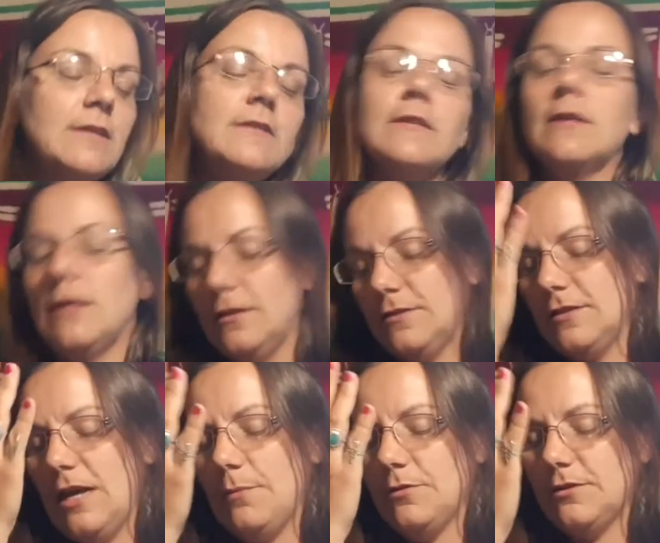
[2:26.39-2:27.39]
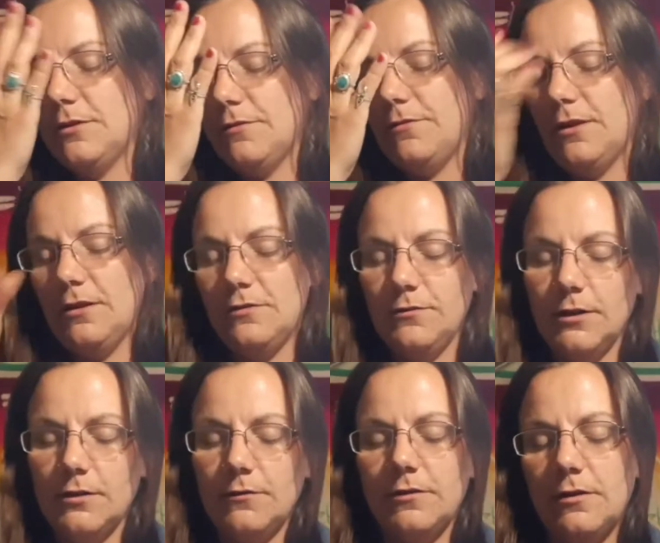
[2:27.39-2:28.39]
and kind of slap us in the face, flick
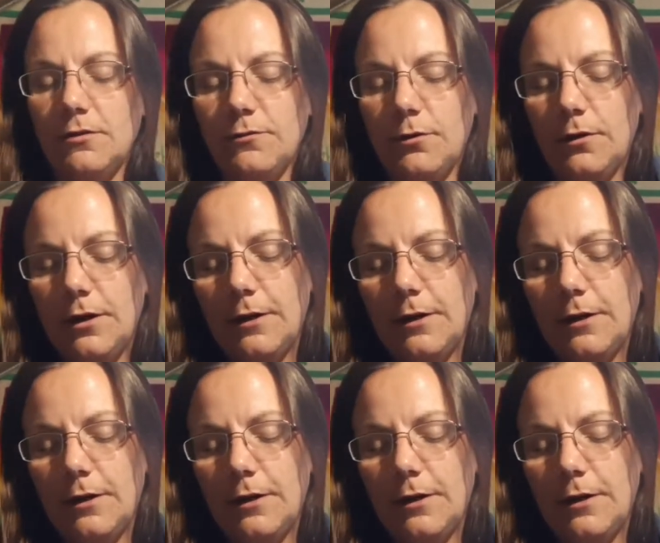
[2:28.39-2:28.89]
us in the forehead.